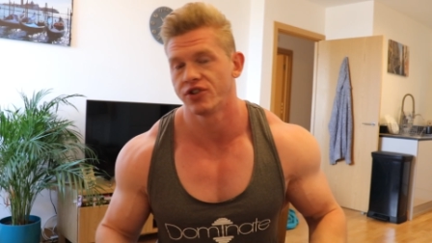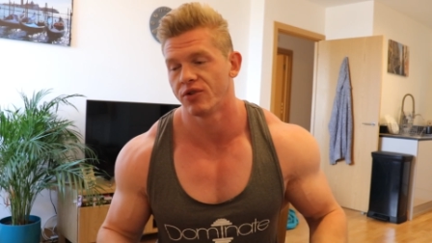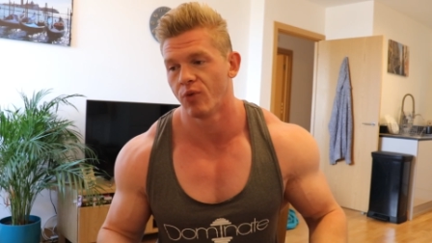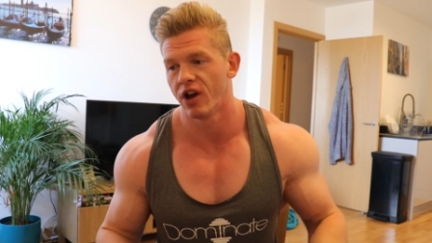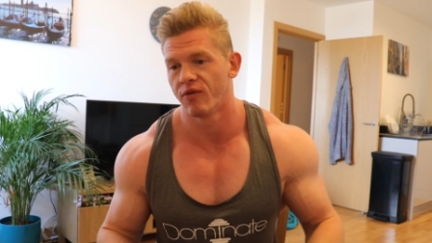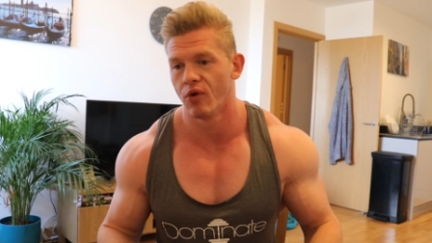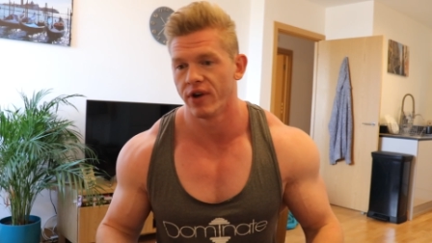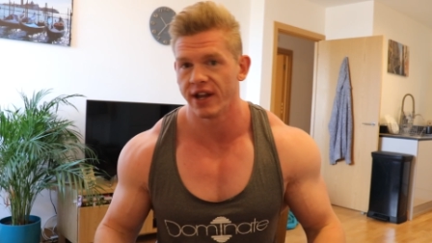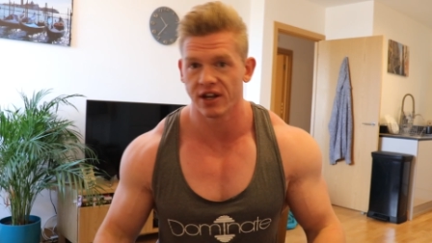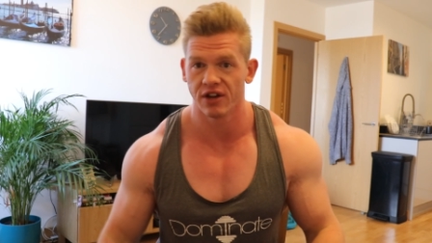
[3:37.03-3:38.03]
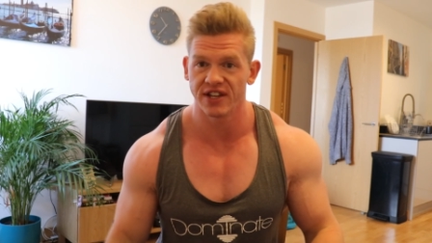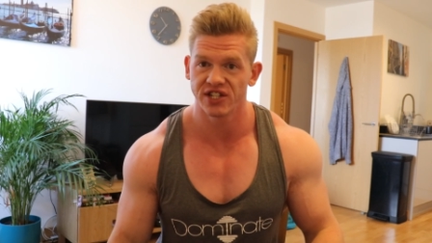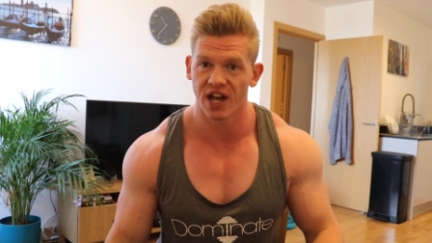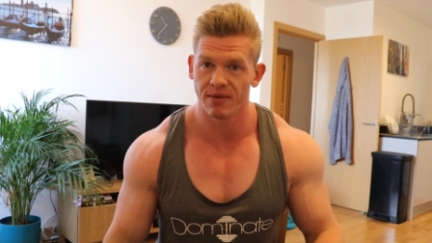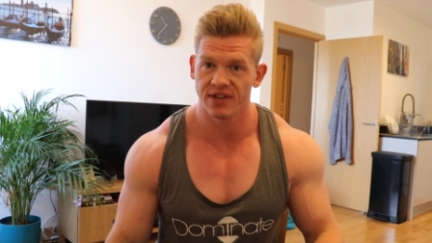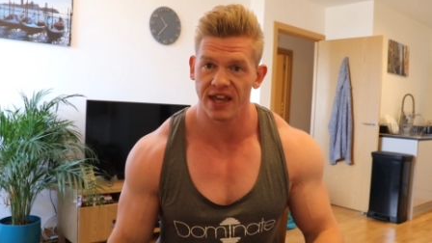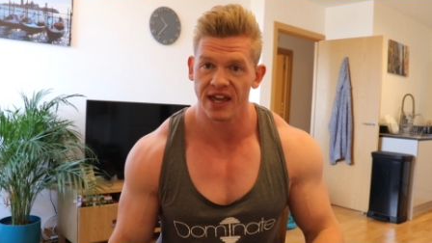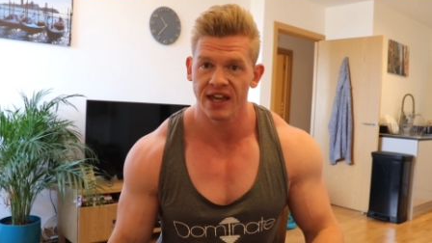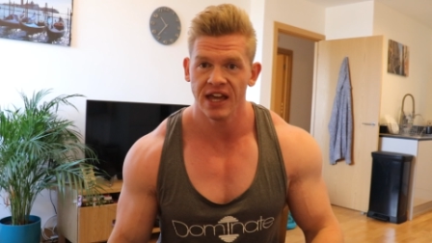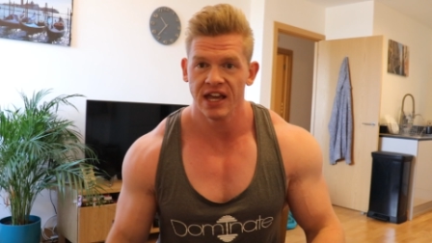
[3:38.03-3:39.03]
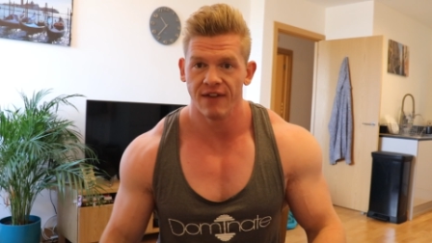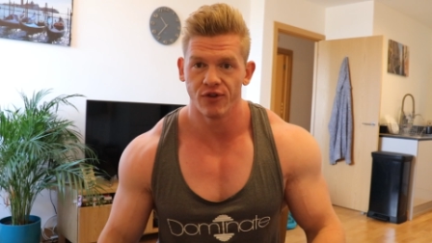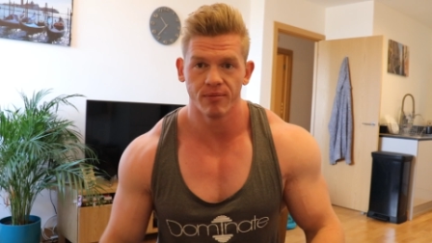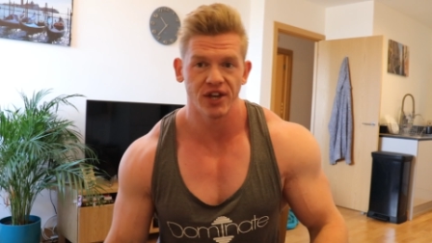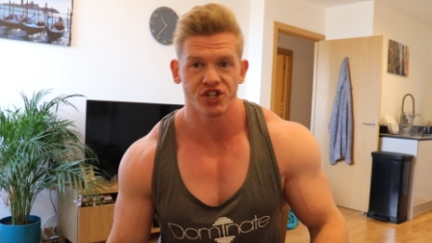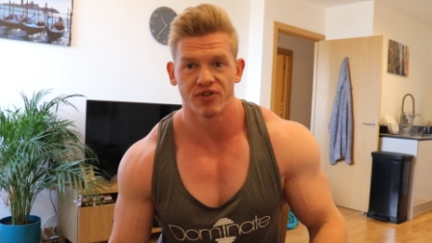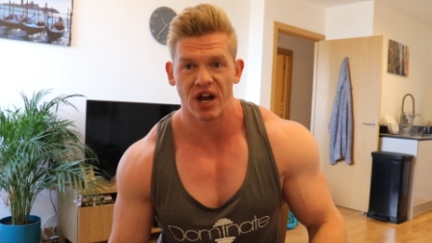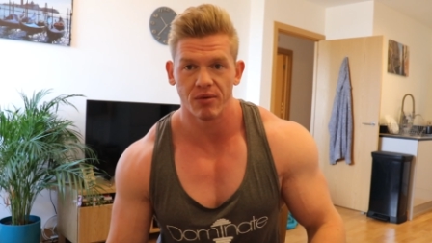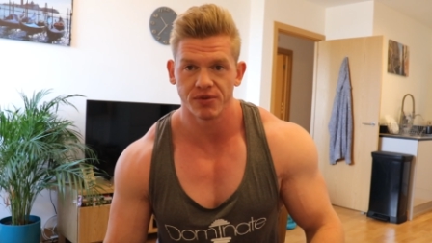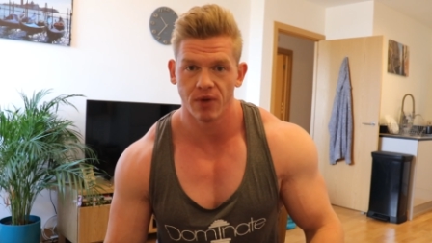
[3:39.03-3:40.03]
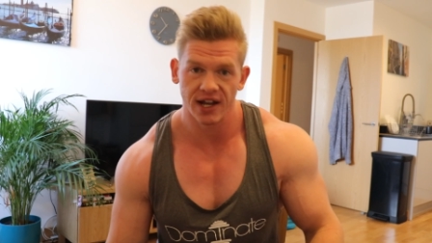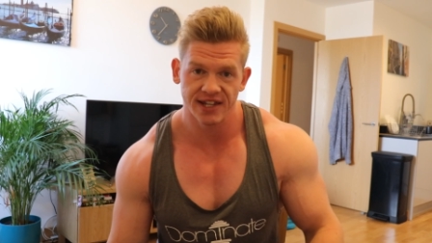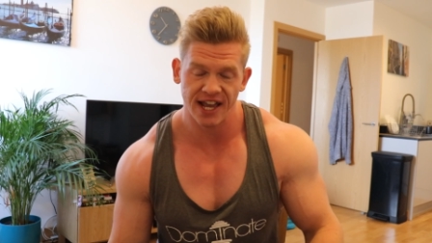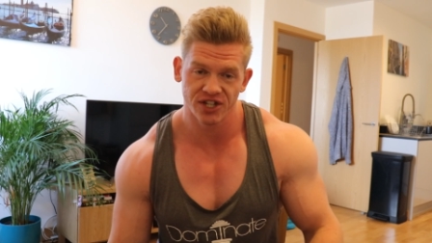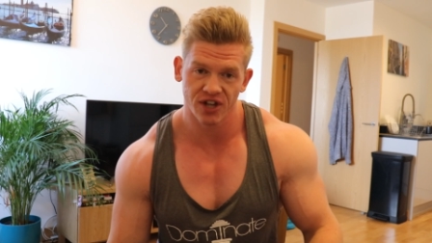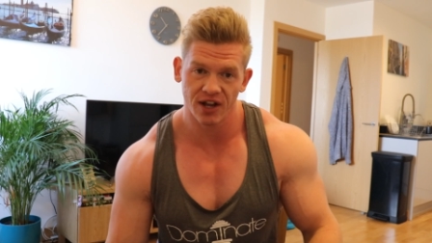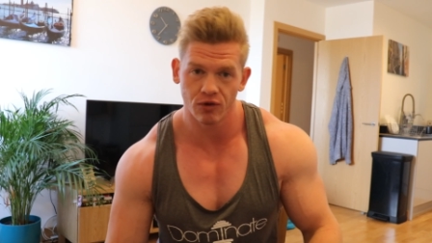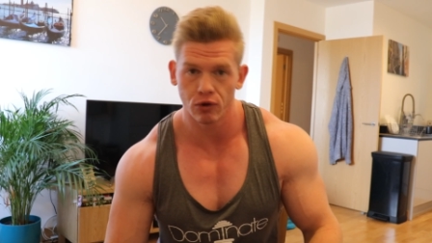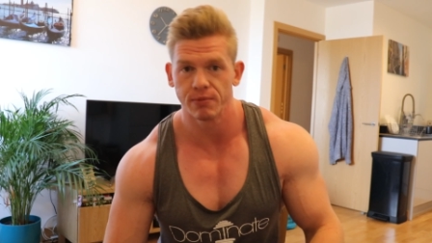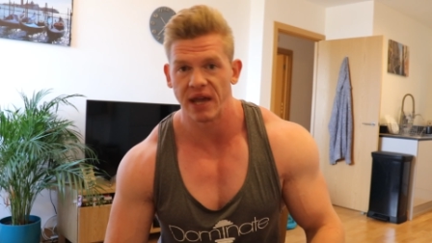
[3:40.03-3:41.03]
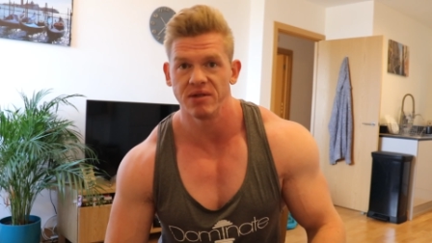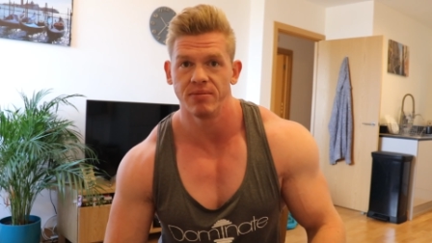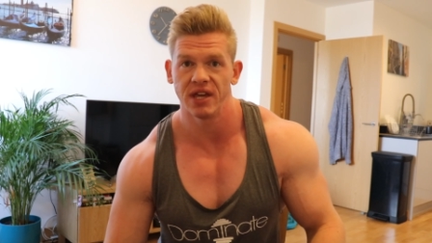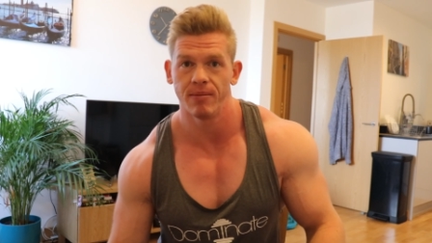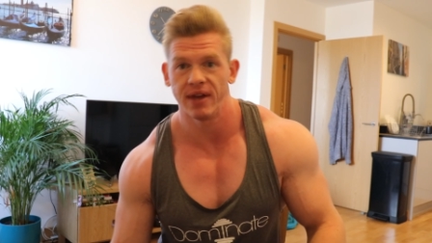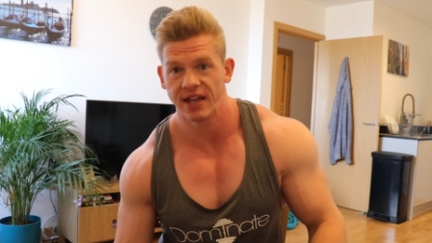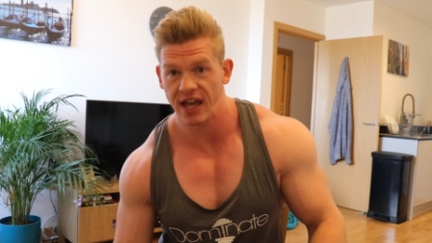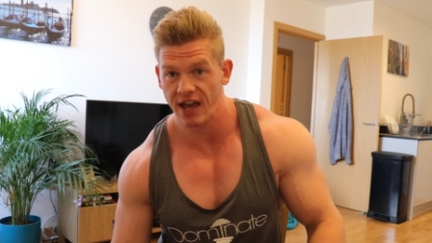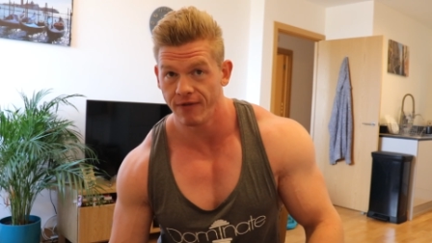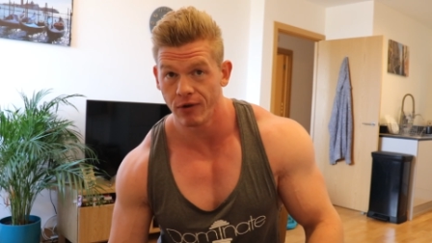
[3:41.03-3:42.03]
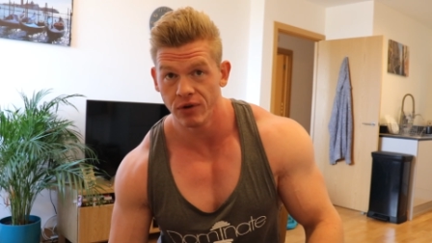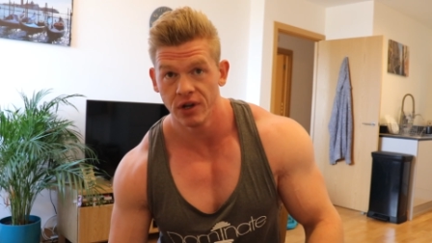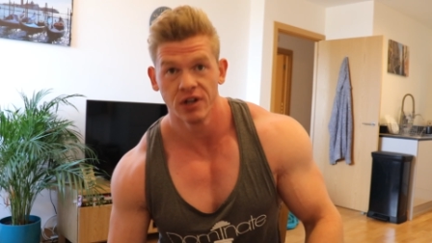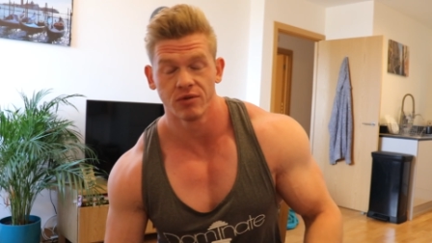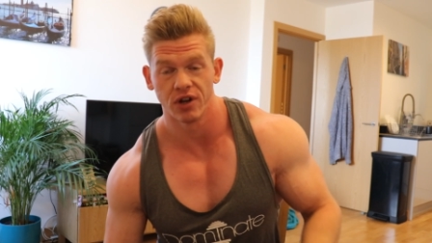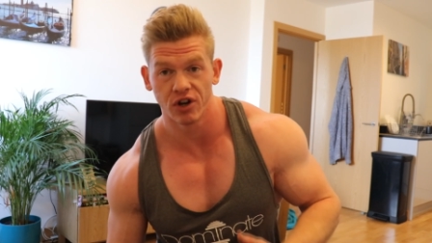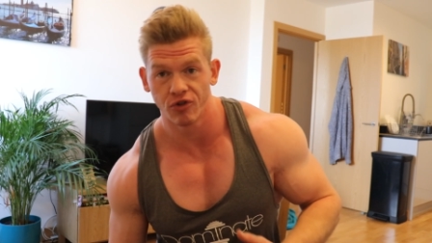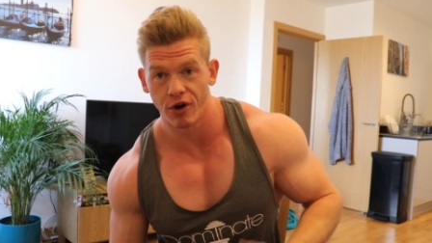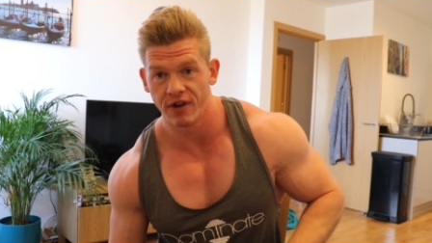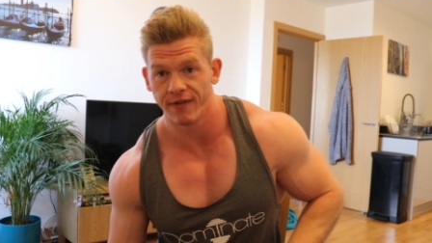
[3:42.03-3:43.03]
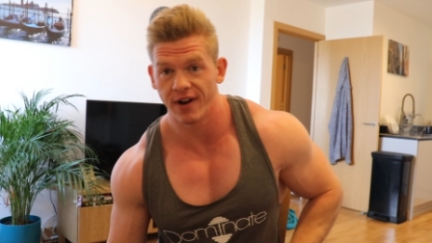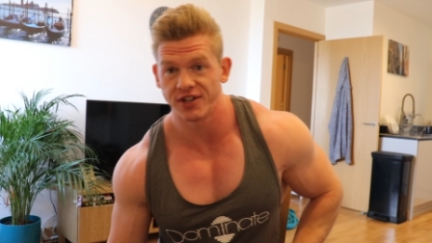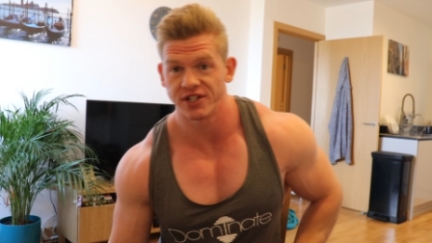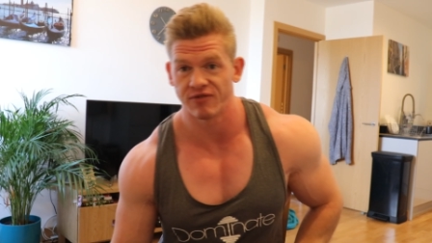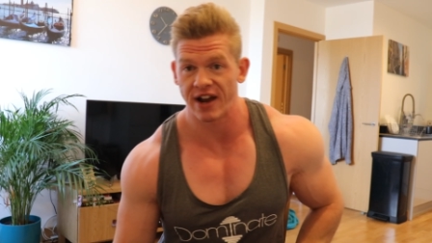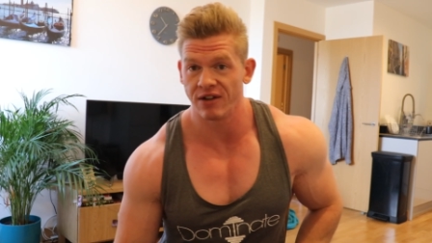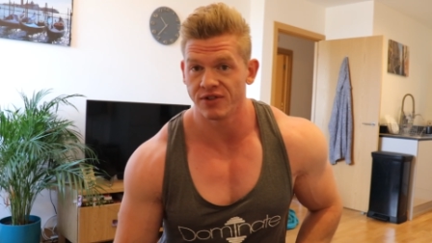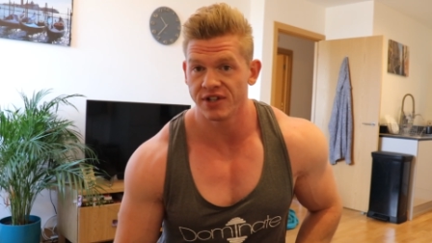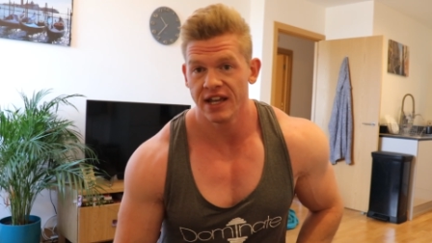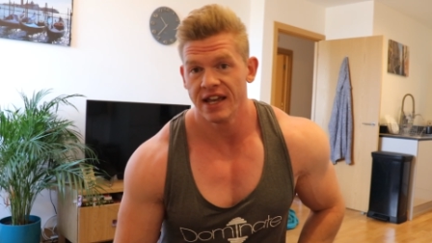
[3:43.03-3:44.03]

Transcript: Just a word of warning, this time of year, if you're messing around with some high test cycles, maybe be a bit careful. Coronavirus is around.